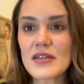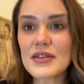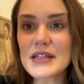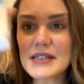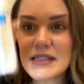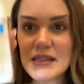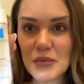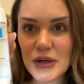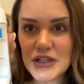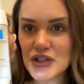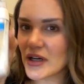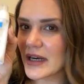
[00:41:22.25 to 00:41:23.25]
this is the
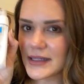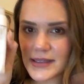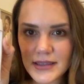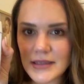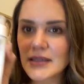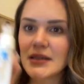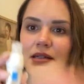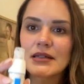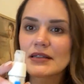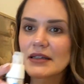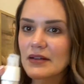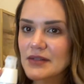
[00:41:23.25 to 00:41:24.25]
moisturizer.
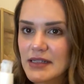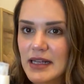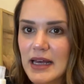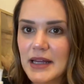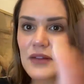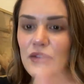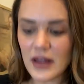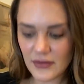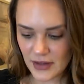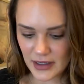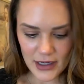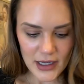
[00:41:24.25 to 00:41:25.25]
Enough said, love
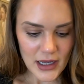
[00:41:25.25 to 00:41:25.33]
it.